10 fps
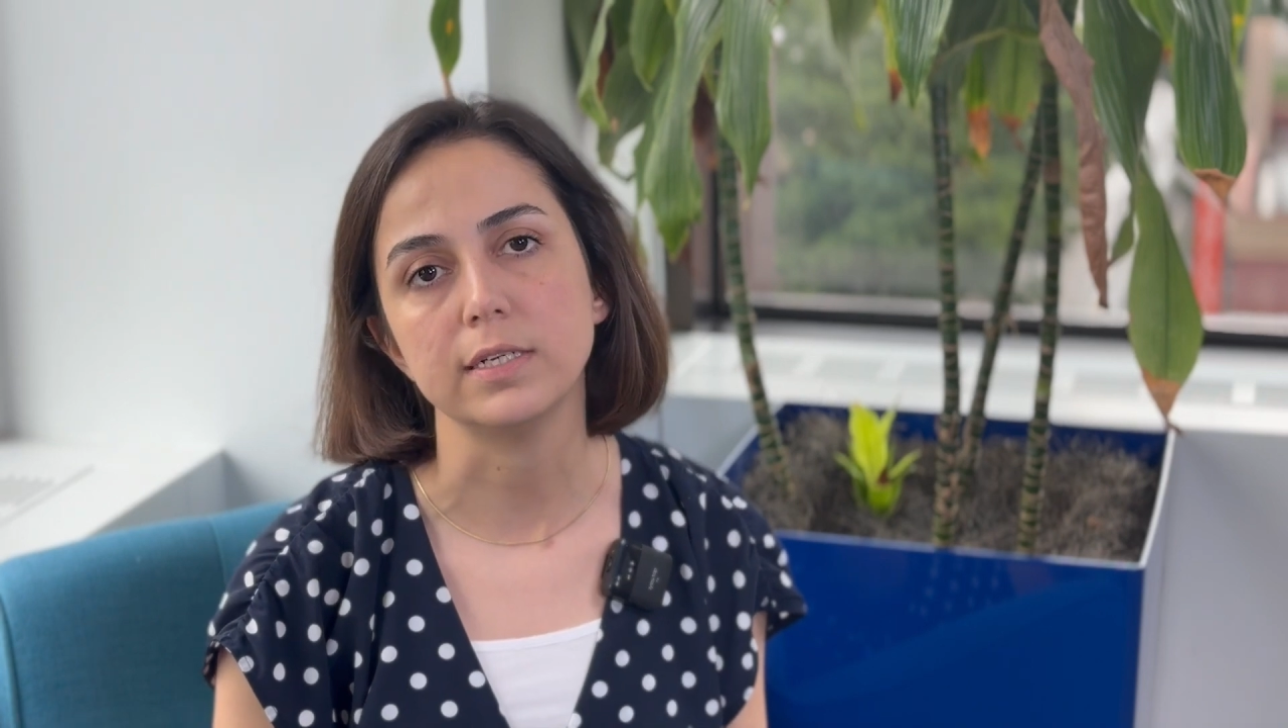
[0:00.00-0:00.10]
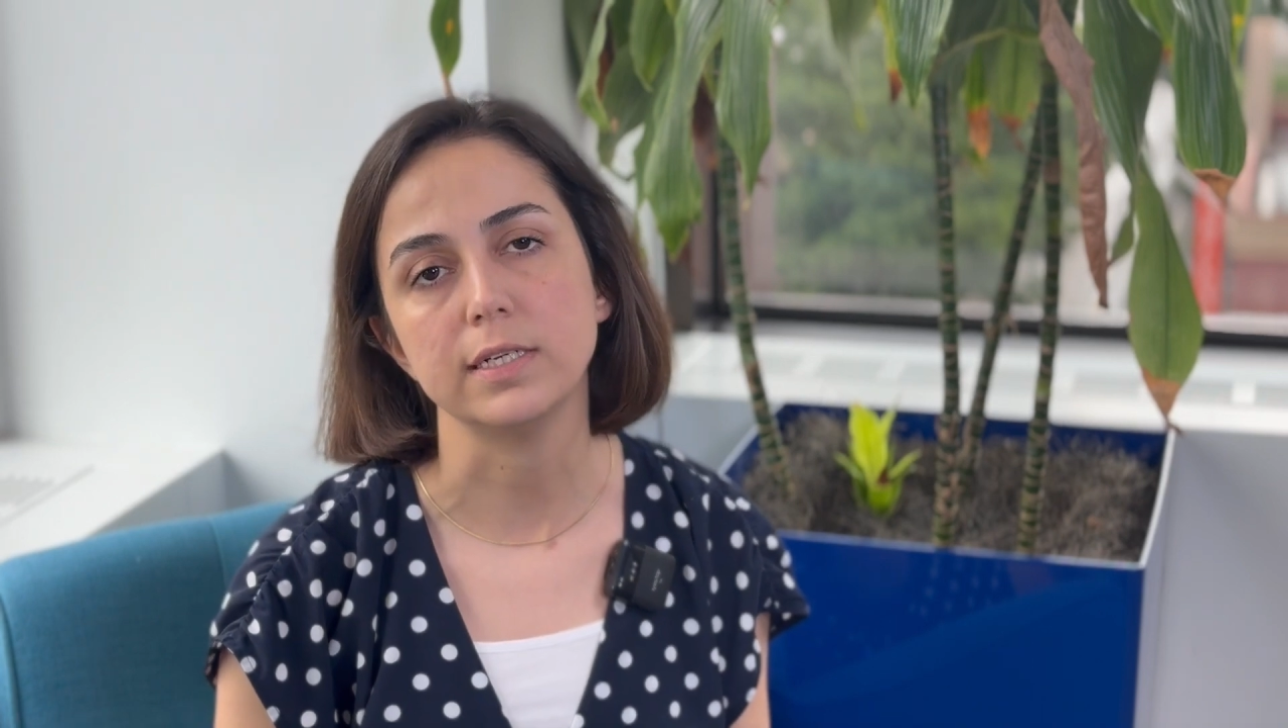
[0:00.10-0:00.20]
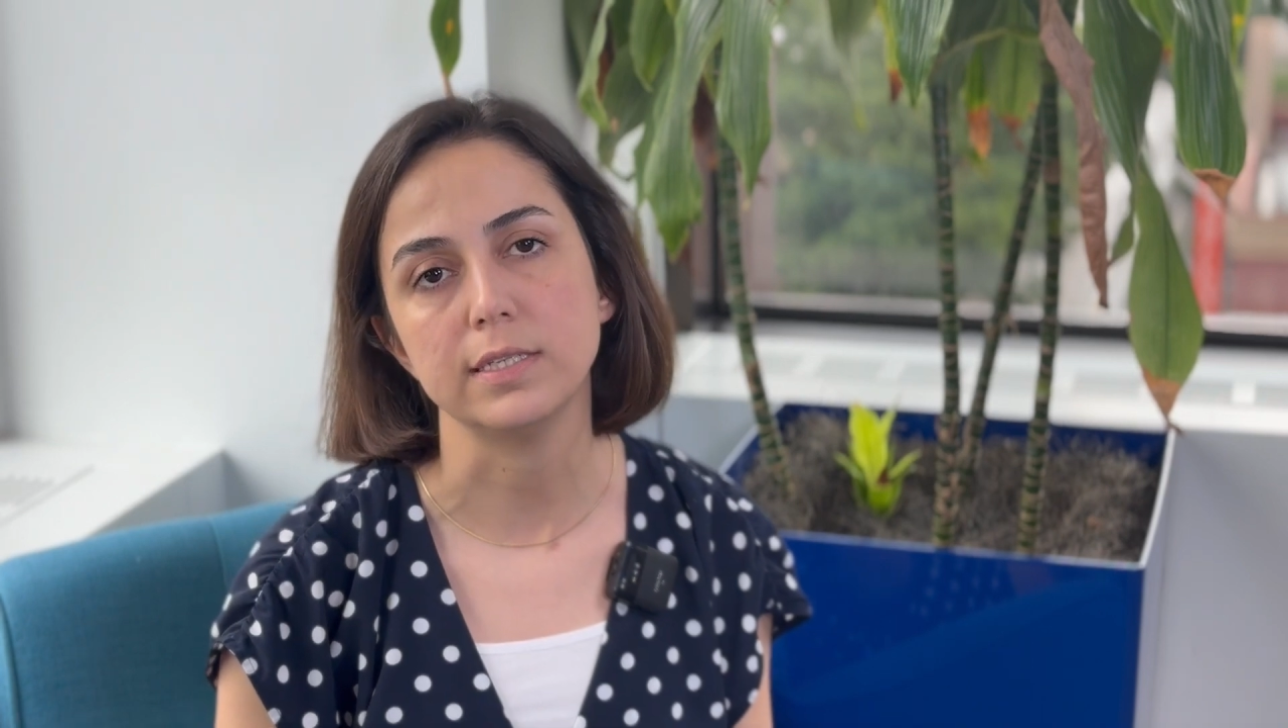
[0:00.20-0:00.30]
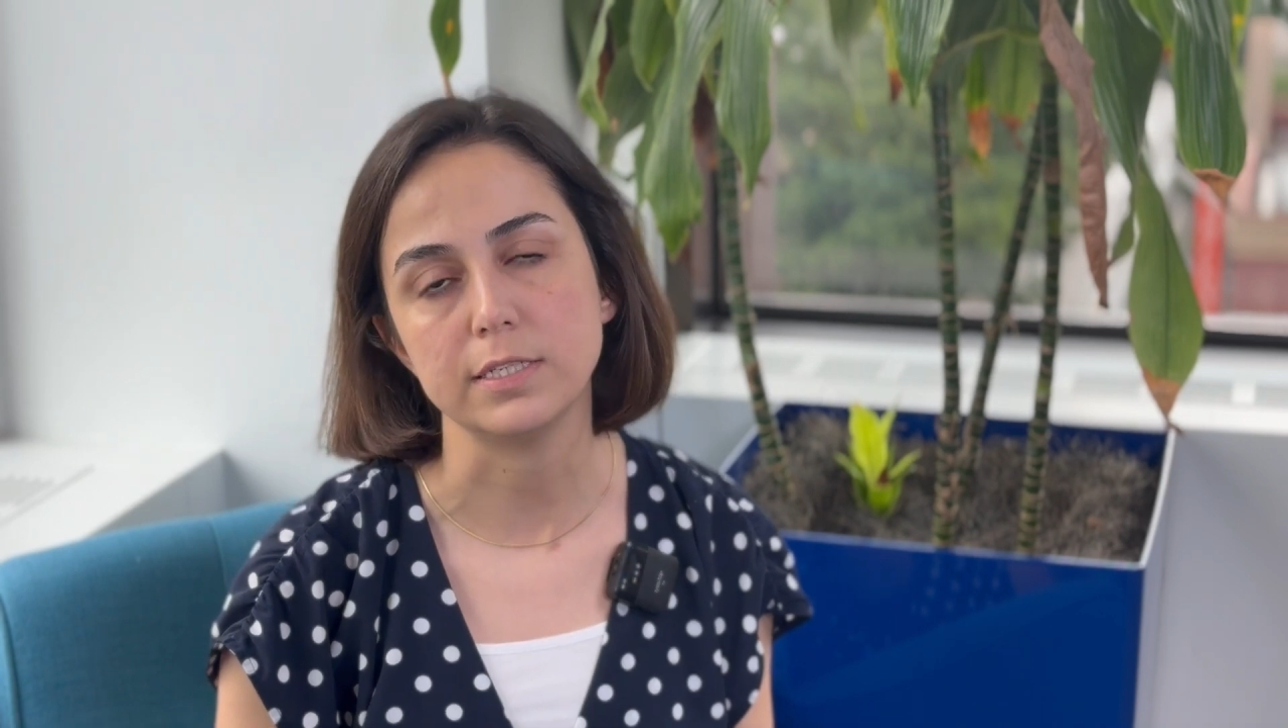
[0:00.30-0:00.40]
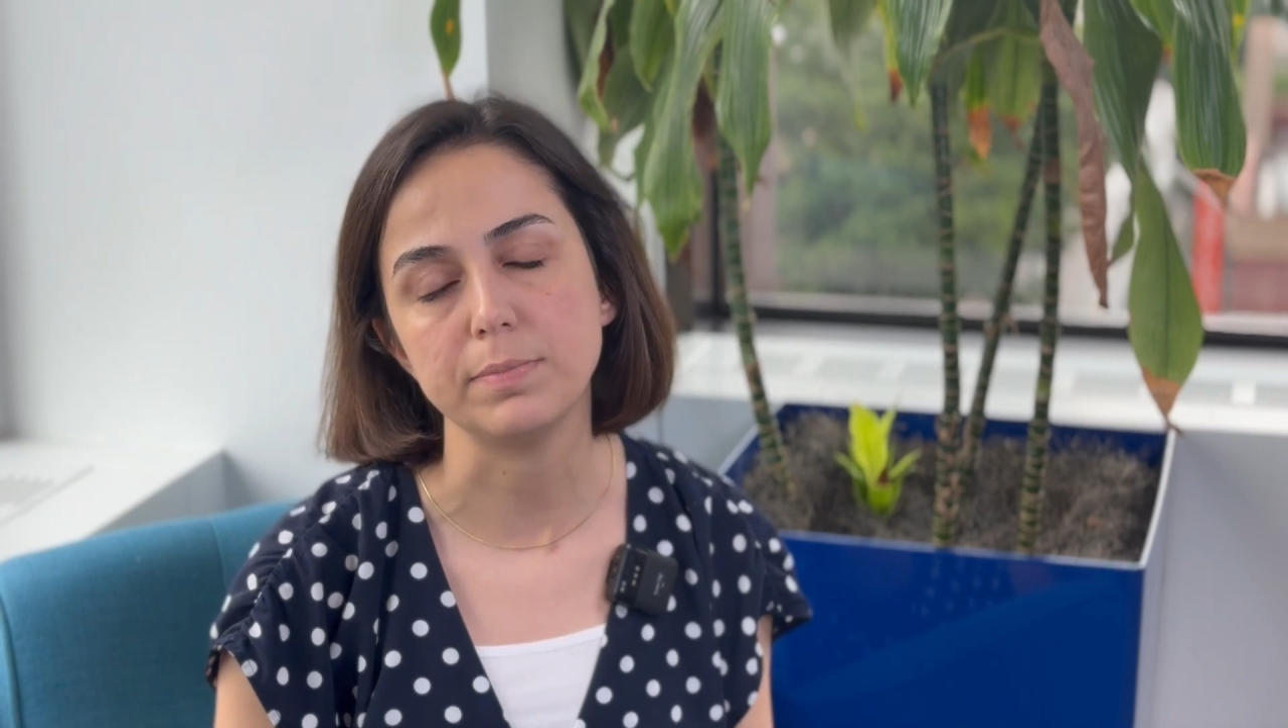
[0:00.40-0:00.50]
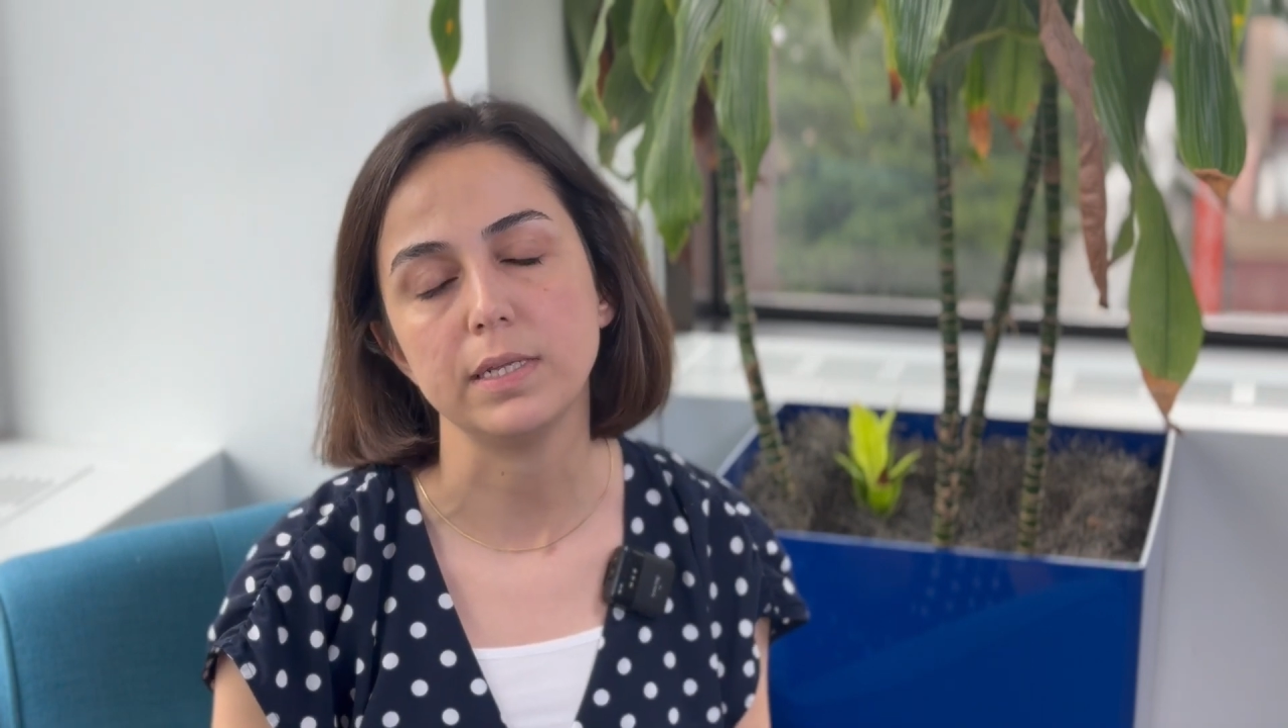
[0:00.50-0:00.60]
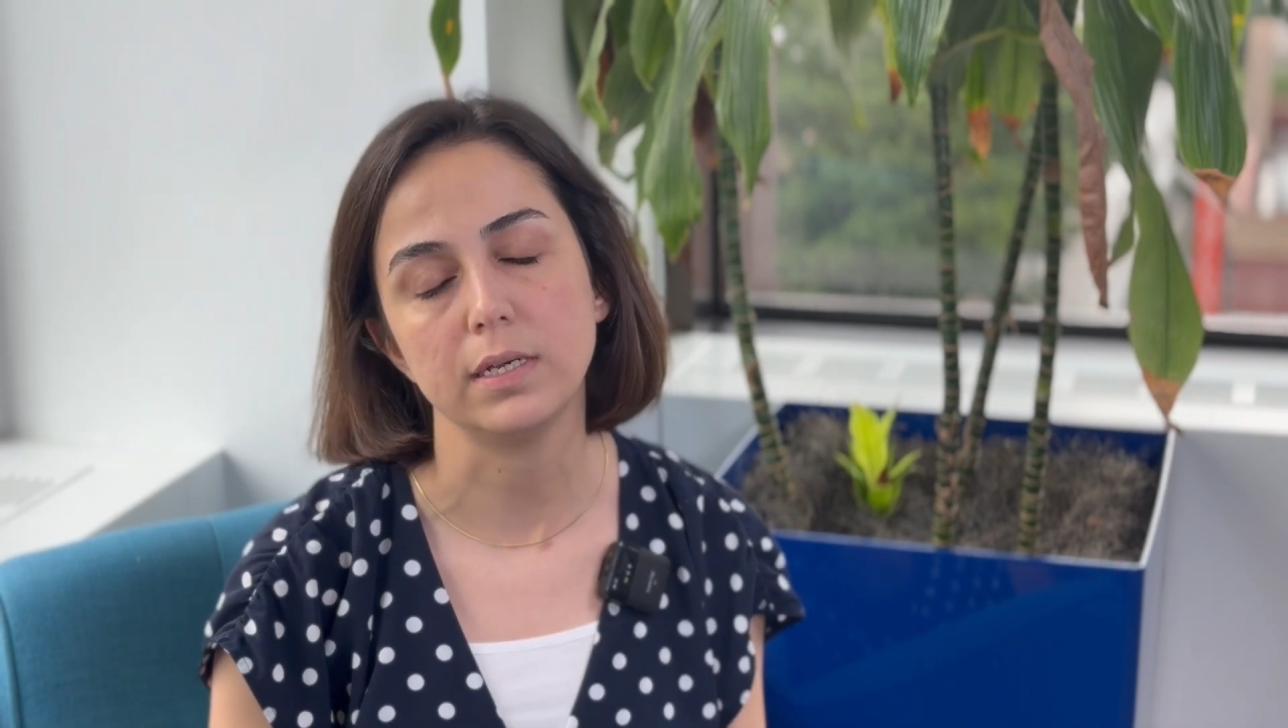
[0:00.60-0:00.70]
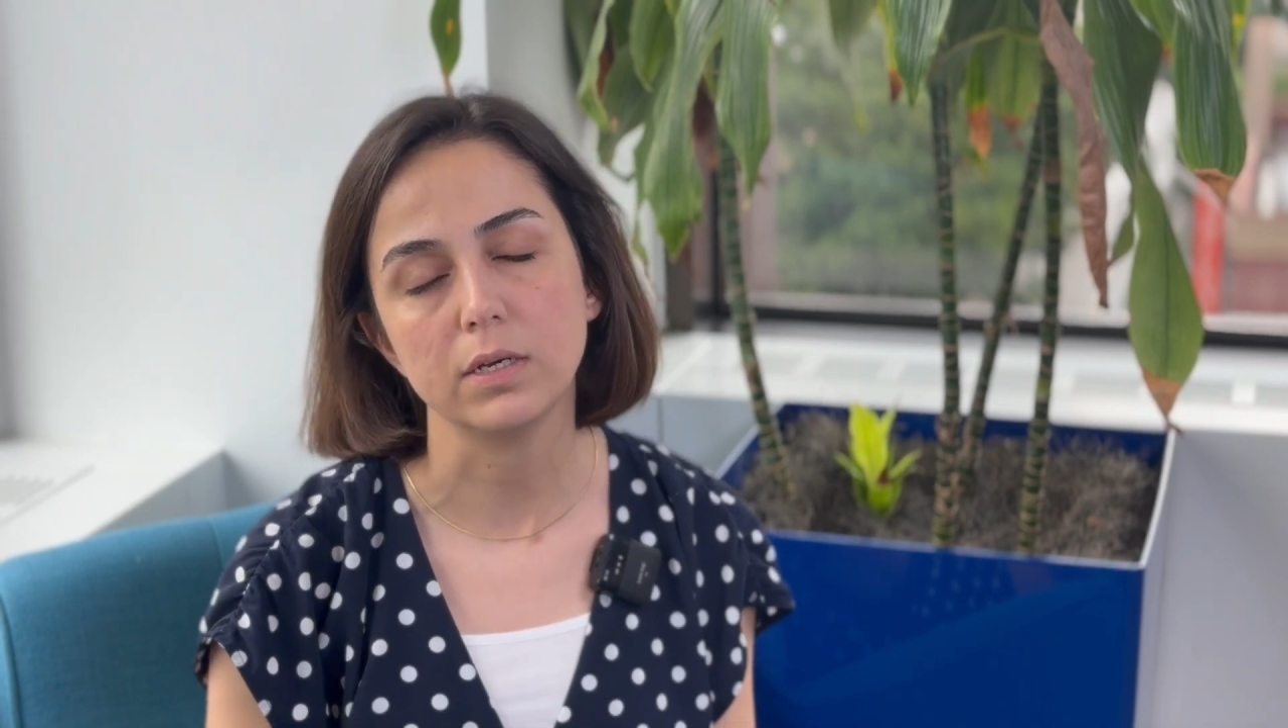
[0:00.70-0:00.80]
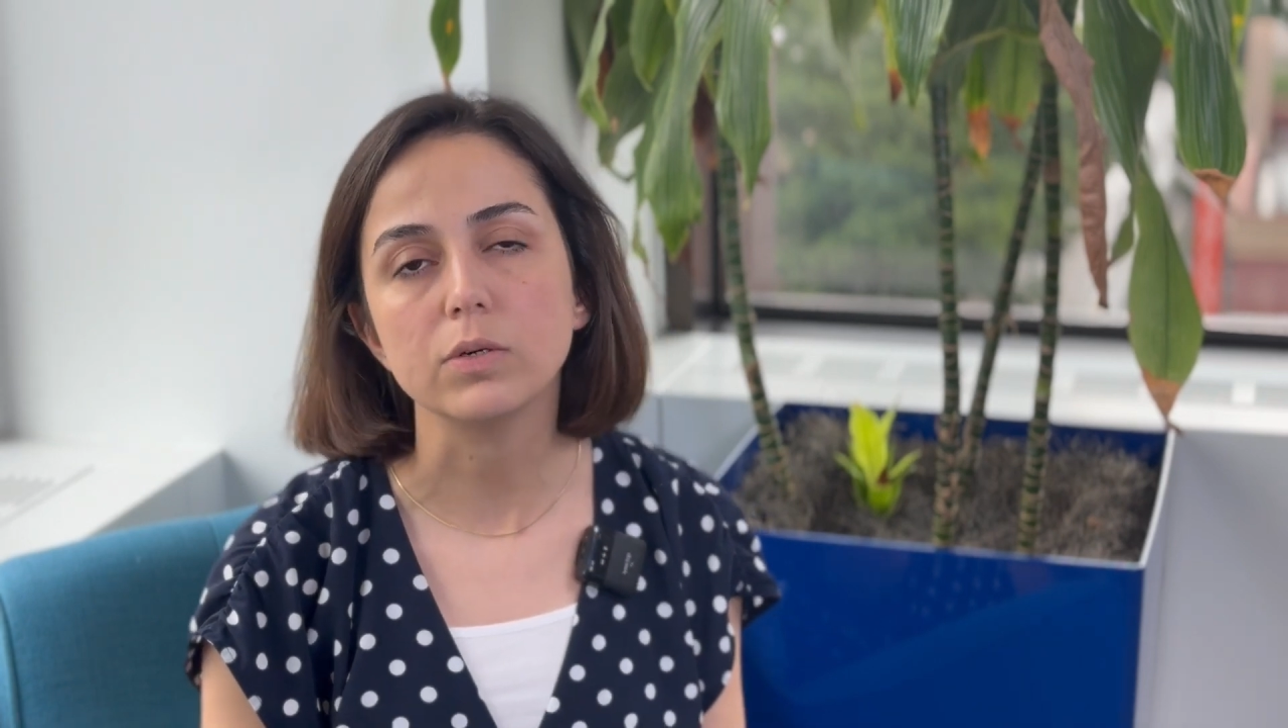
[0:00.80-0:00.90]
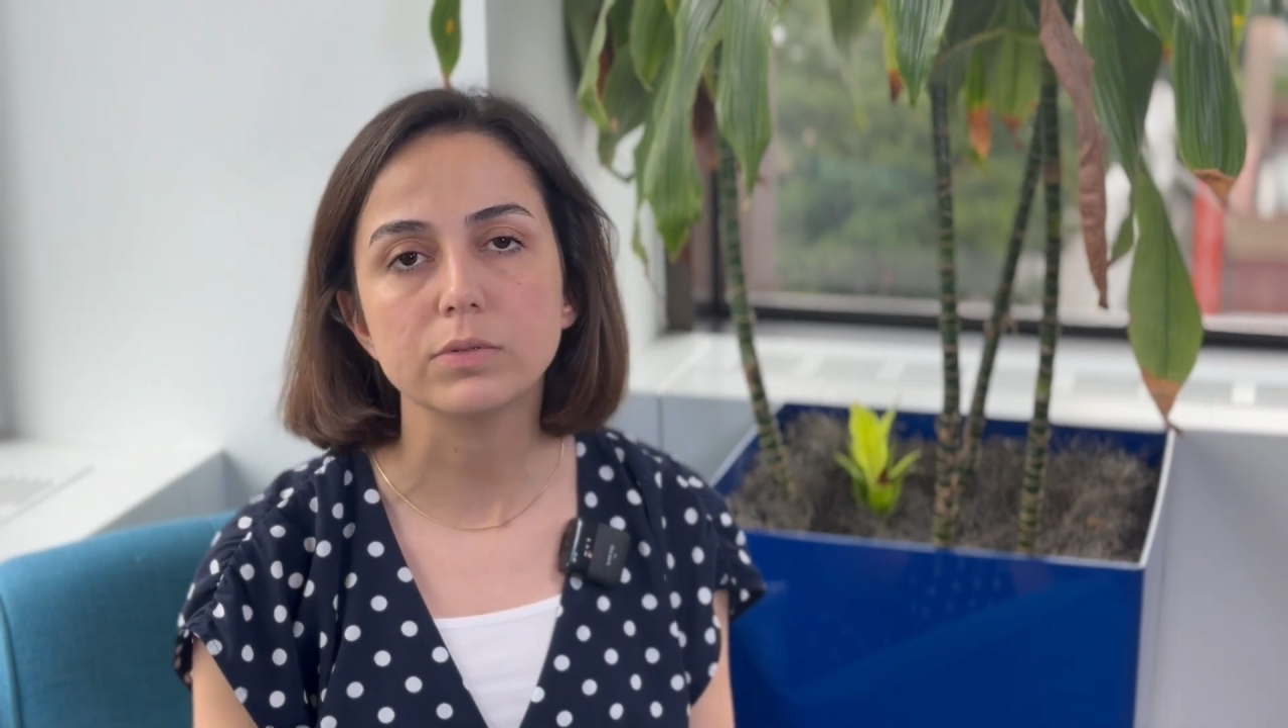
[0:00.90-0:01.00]
in this building
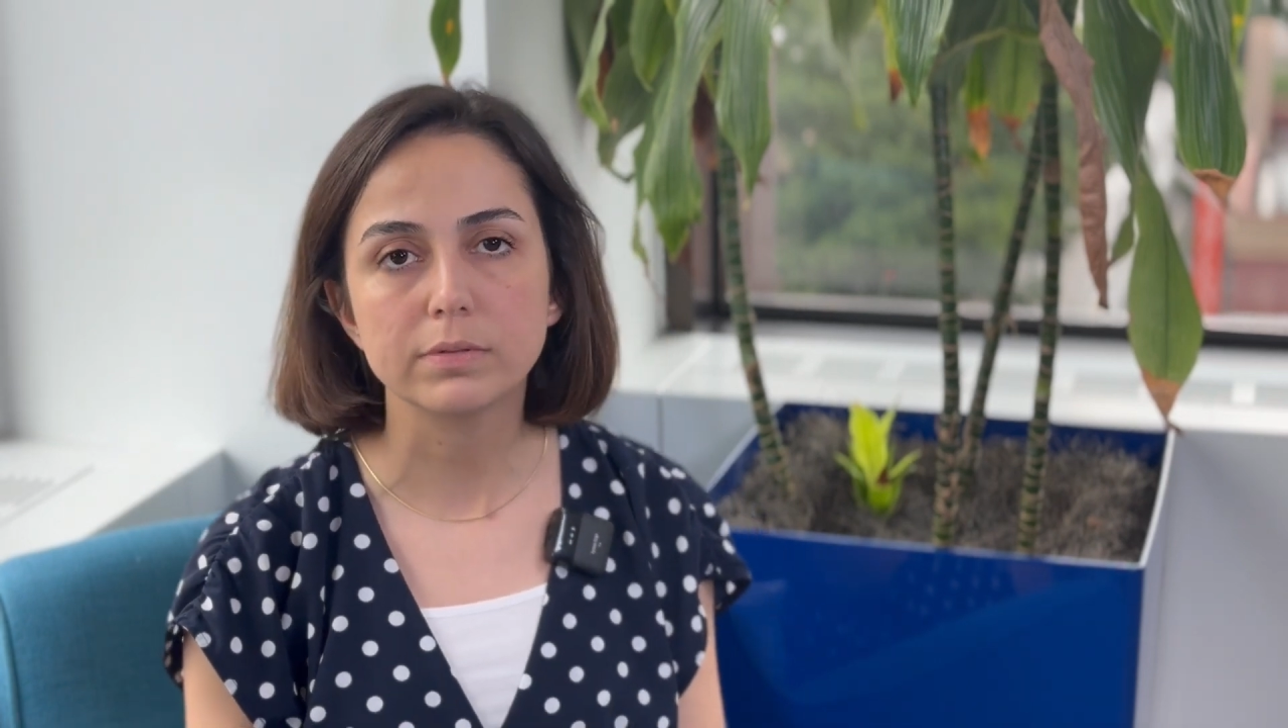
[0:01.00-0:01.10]
code.